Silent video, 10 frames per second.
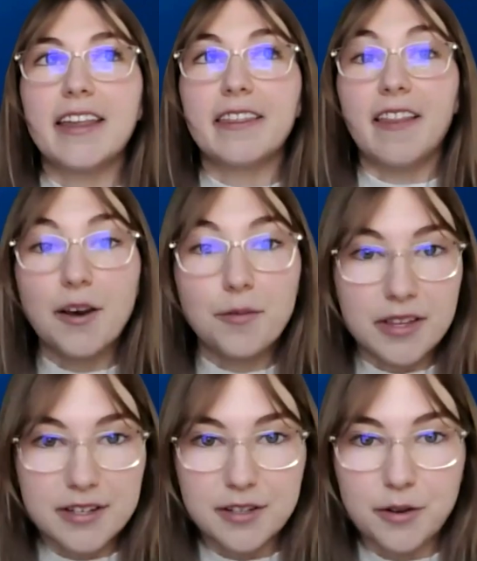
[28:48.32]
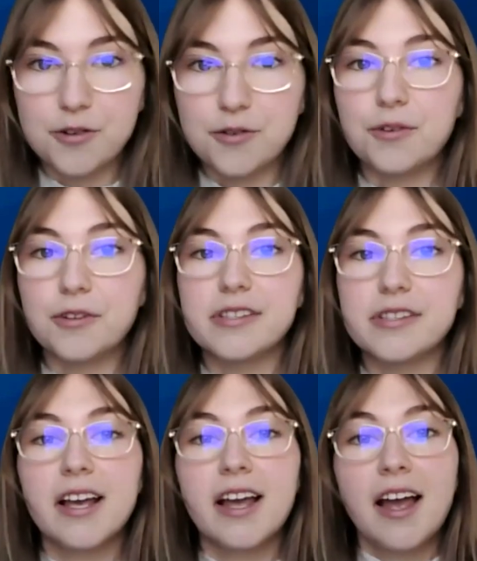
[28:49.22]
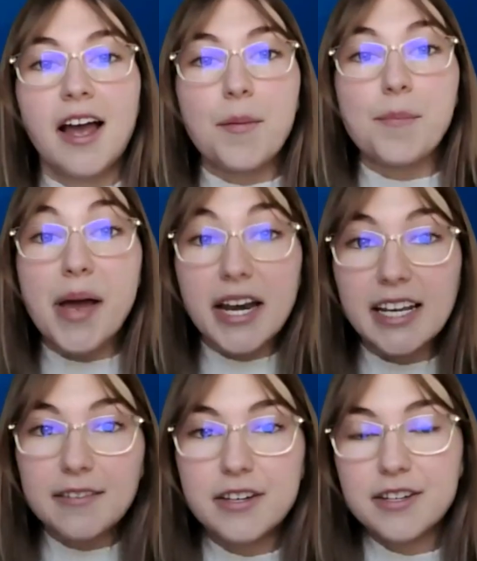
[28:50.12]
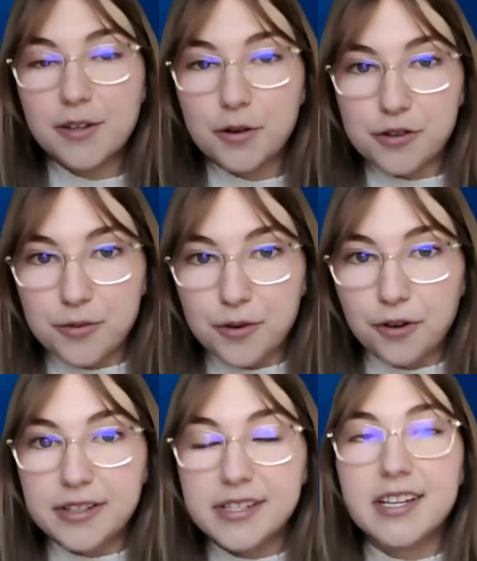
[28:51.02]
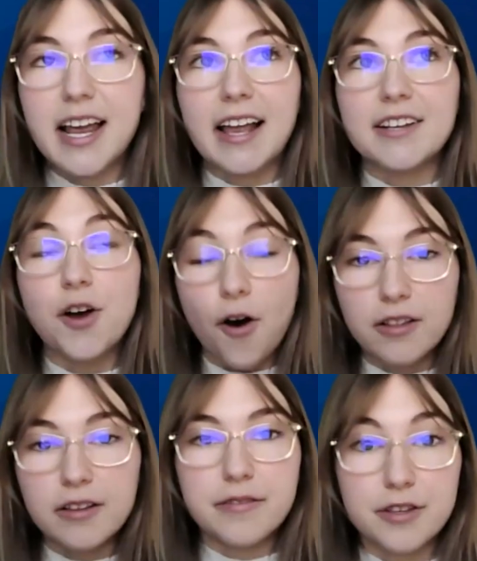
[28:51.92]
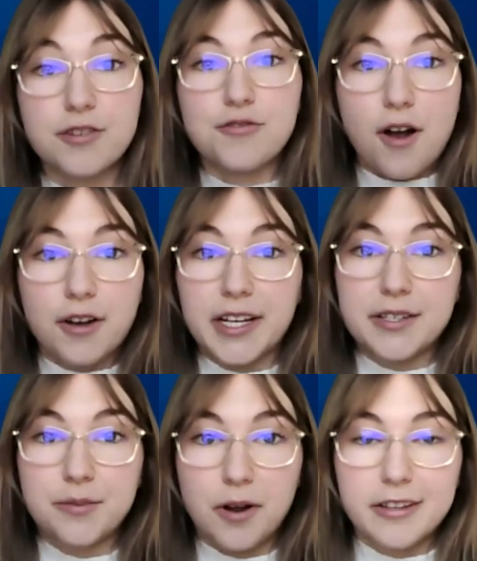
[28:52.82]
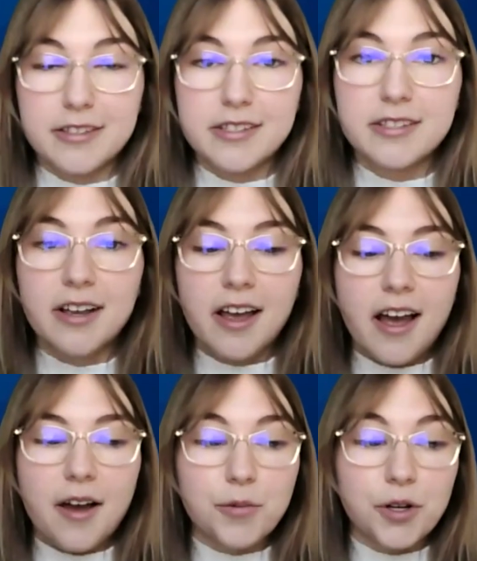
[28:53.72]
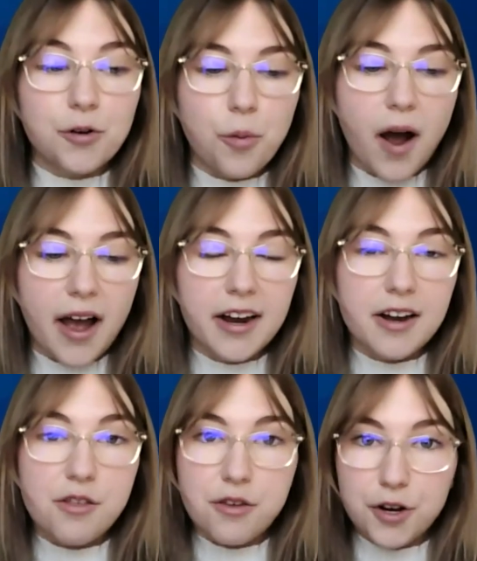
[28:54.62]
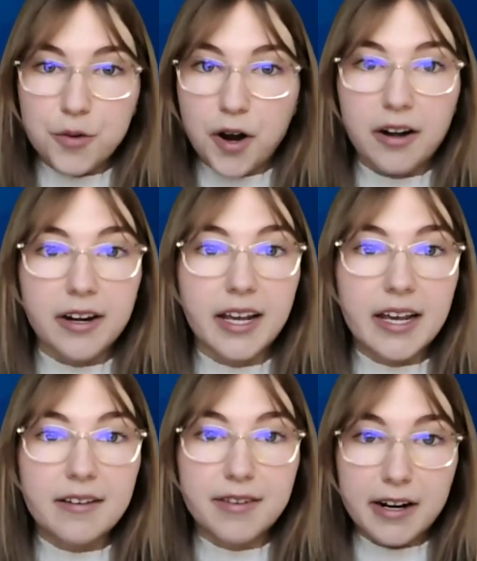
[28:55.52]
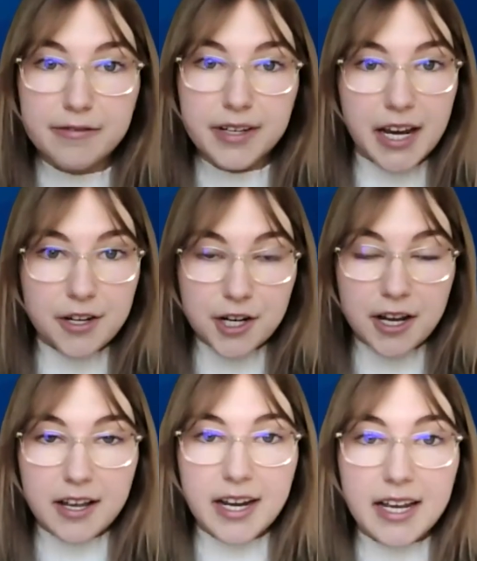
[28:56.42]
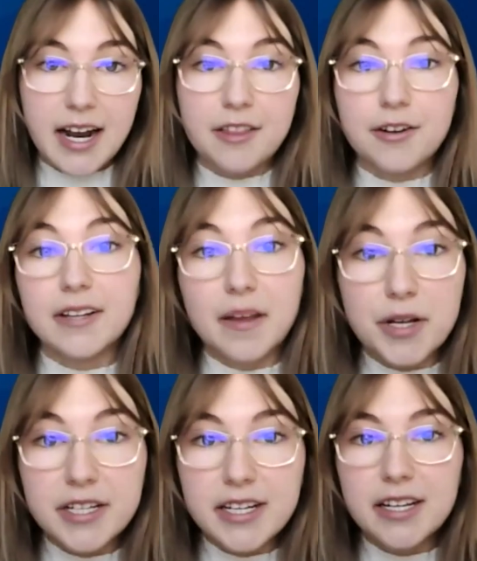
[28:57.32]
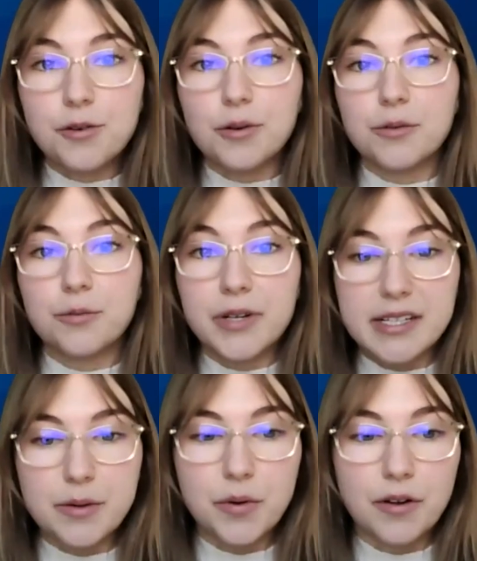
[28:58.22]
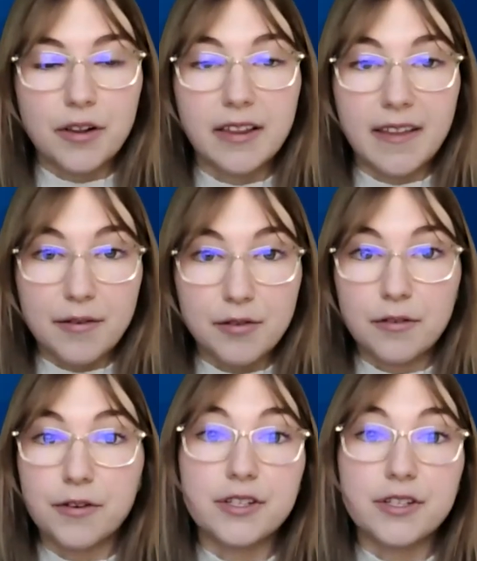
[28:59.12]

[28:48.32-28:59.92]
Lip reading: in line with the disclosure rules, many of the disclosure rules and all of the strongest ones require third-party verification at either a limited or a reasonable level